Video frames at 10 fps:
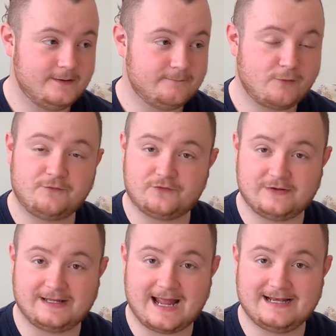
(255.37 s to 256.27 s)

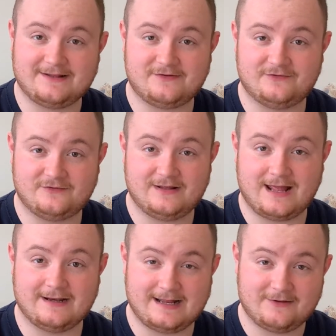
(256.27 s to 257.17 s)
prophecy, and as it said,
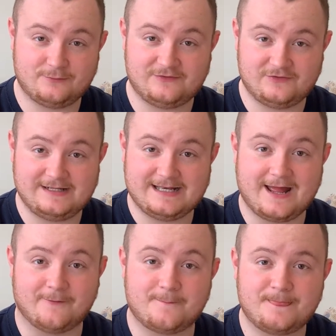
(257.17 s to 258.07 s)
and as we see now,